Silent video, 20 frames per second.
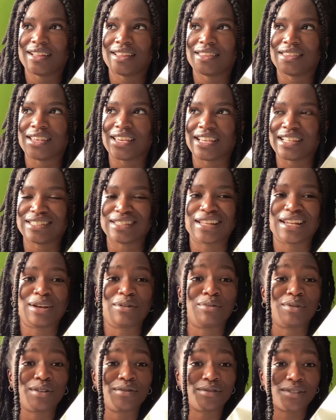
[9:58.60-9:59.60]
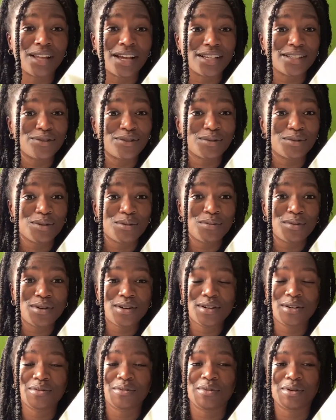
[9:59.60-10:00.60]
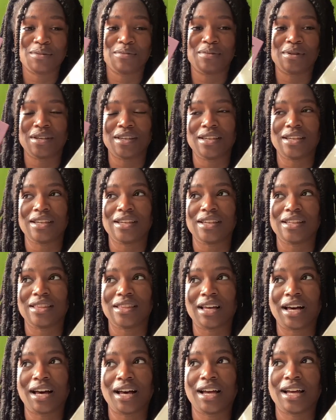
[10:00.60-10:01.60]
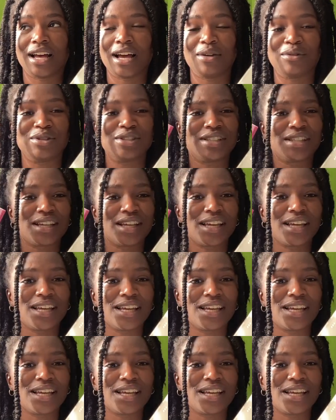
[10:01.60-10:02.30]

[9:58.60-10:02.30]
things that I would have liked from the book would be that I wish they